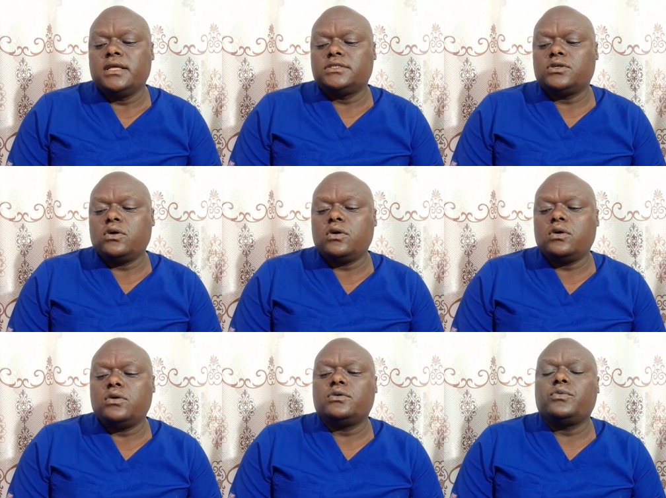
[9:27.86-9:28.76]

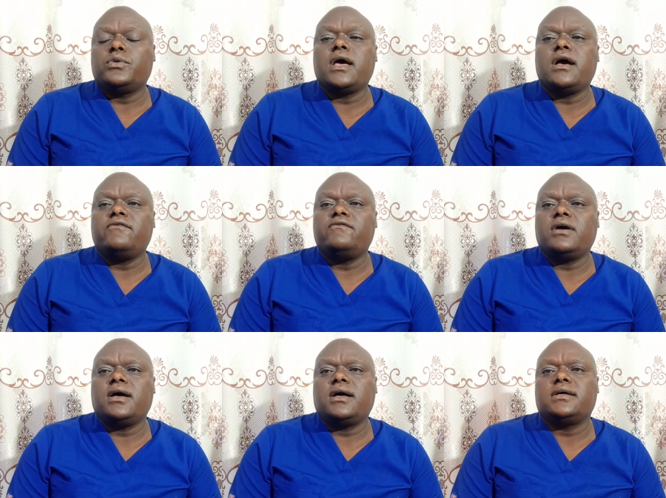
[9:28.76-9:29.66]
So we have
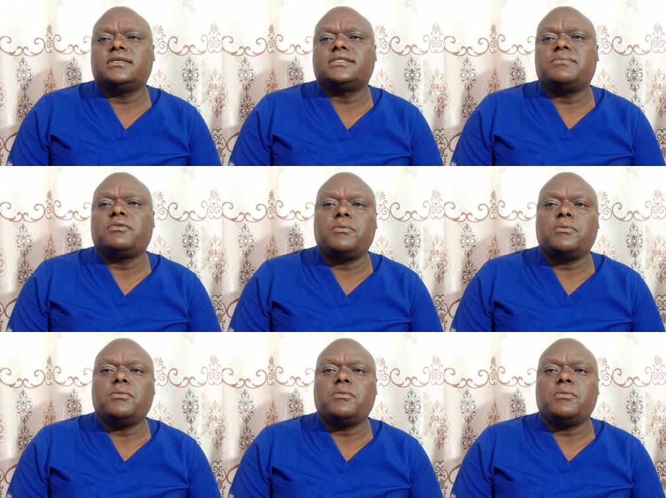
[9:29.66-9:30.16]
some